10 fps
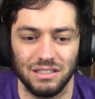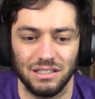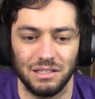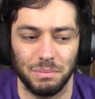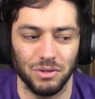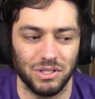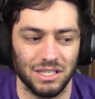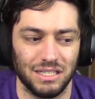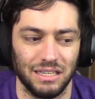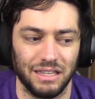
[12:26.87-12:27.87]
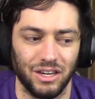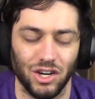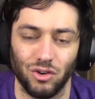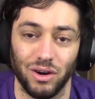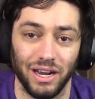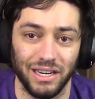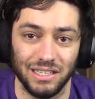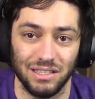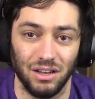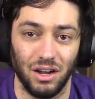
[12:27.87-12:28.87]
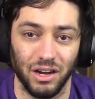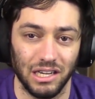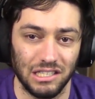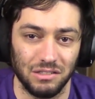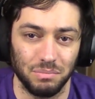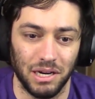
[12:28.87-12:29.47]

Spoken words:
supposed to sit there and grind as long as